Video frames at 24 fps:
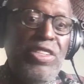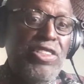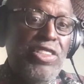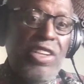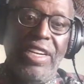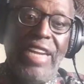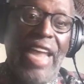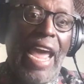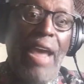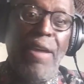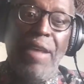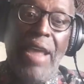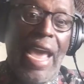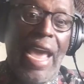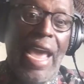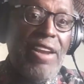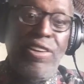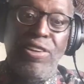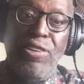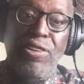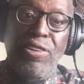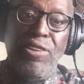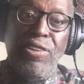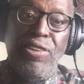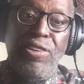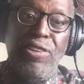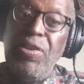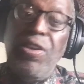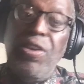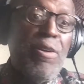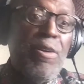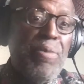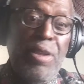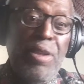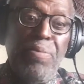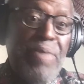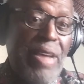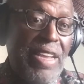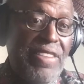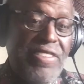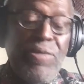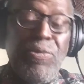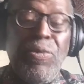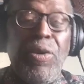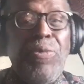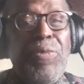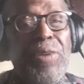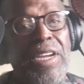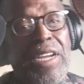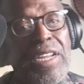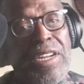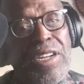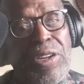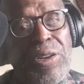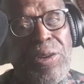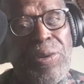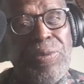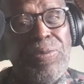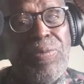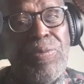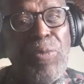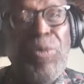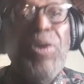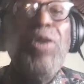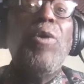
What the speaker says: took that attitude that we're going to be the best of what we can do.